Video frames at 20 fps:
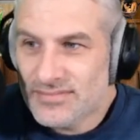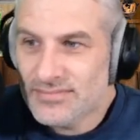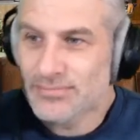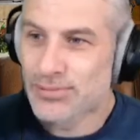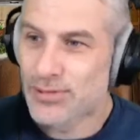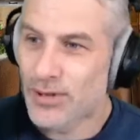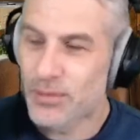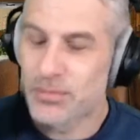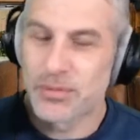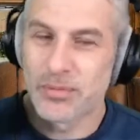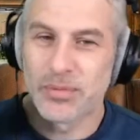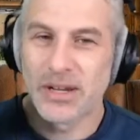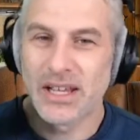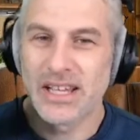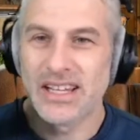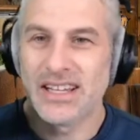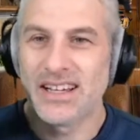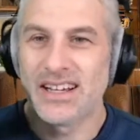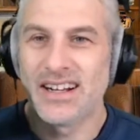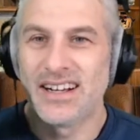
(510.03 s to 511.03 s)

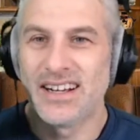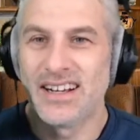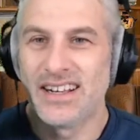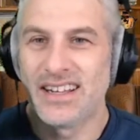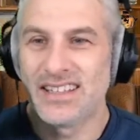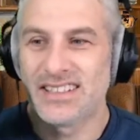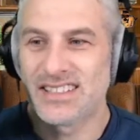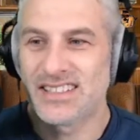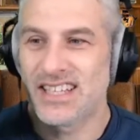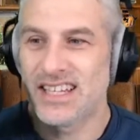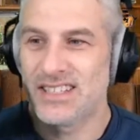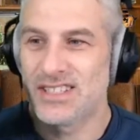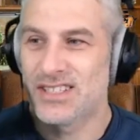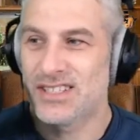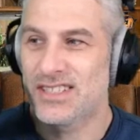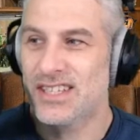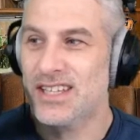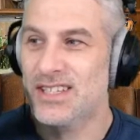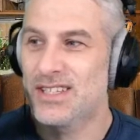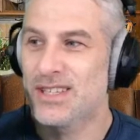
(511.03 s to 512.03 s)
Probably. Uh, says
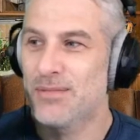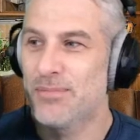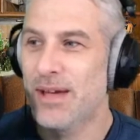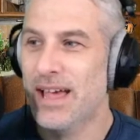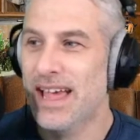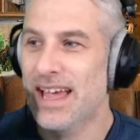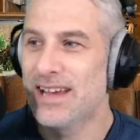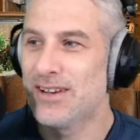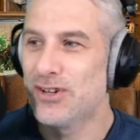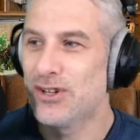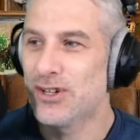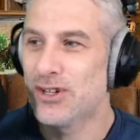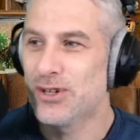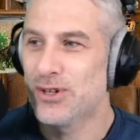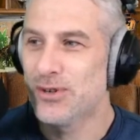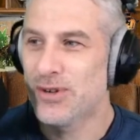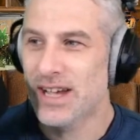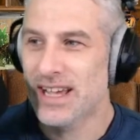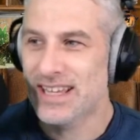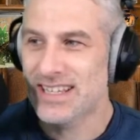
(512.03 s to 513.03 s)
says the man
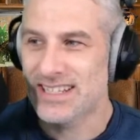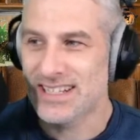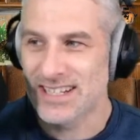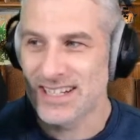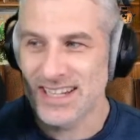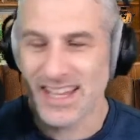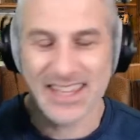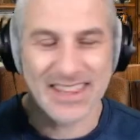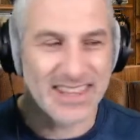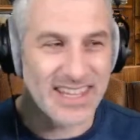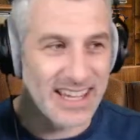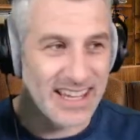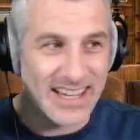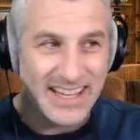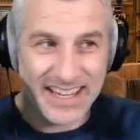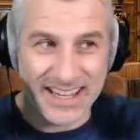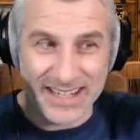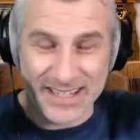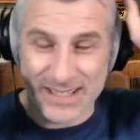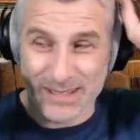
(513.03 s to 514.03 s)
who has nothing
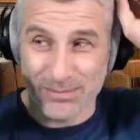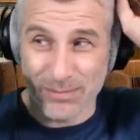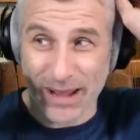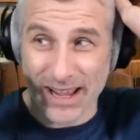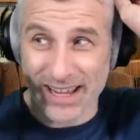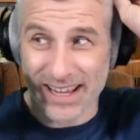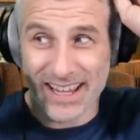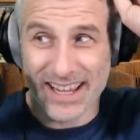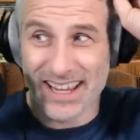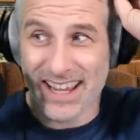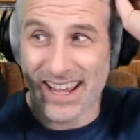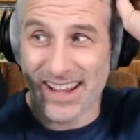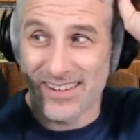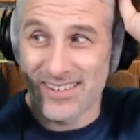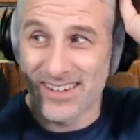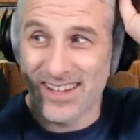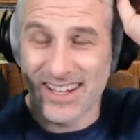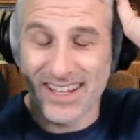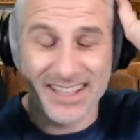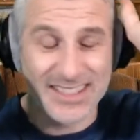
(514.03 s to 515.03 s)
in his bank
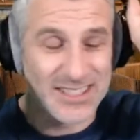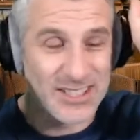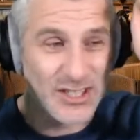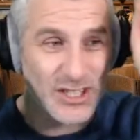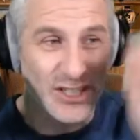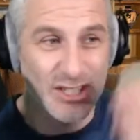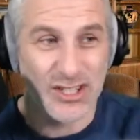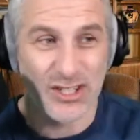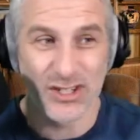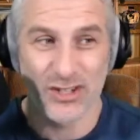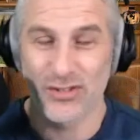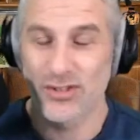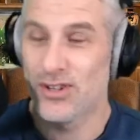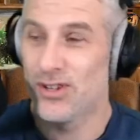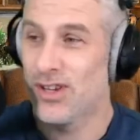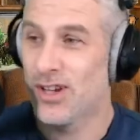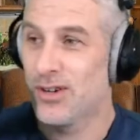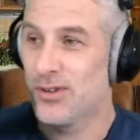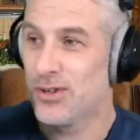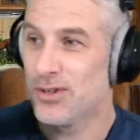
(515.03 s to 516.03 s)
account uh, to Jason
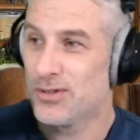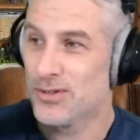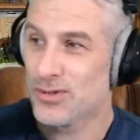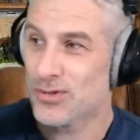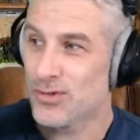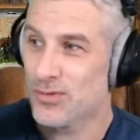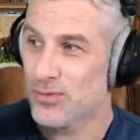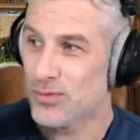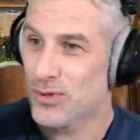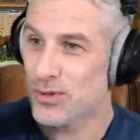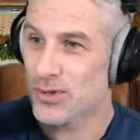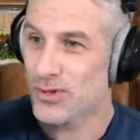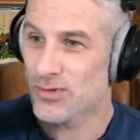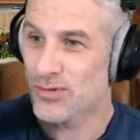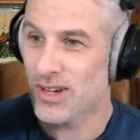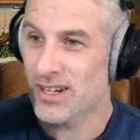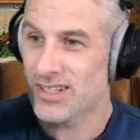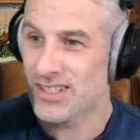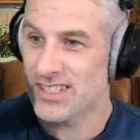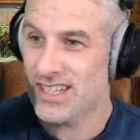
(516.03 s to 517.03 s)
Derulo, who sort of
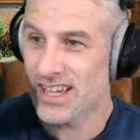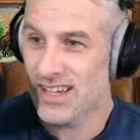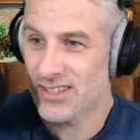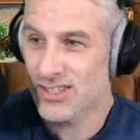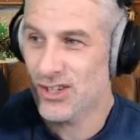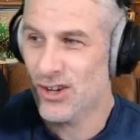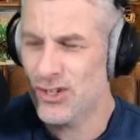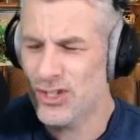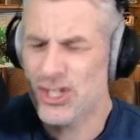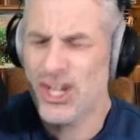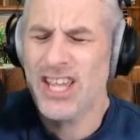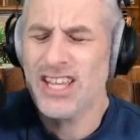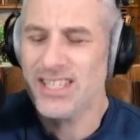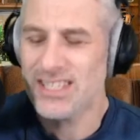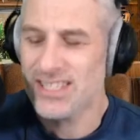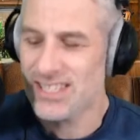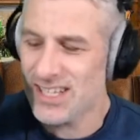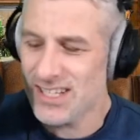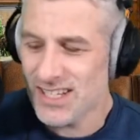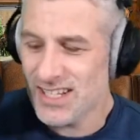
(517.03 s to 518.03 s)
walks around his house going,
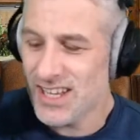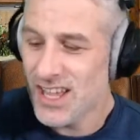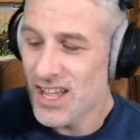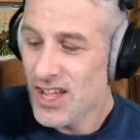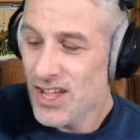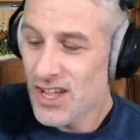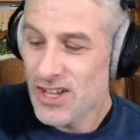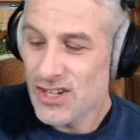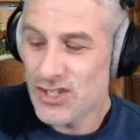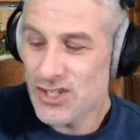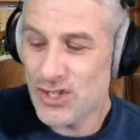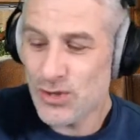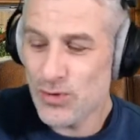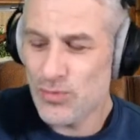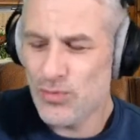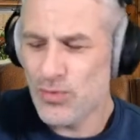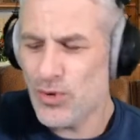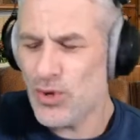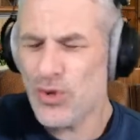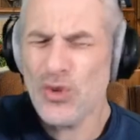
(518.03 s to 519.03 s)
Jason
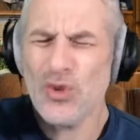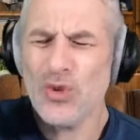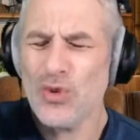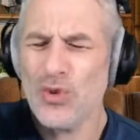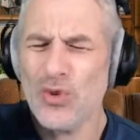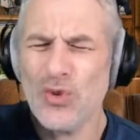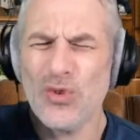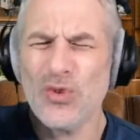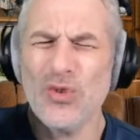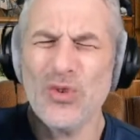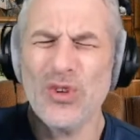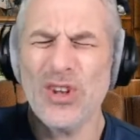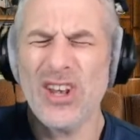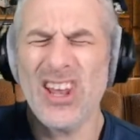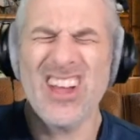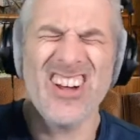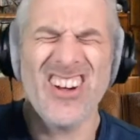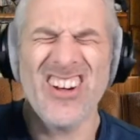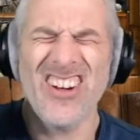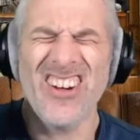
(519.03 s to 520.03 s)

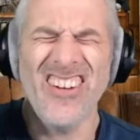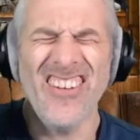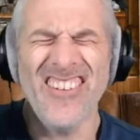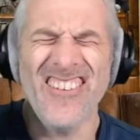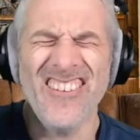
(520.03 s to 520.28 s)
Derulo!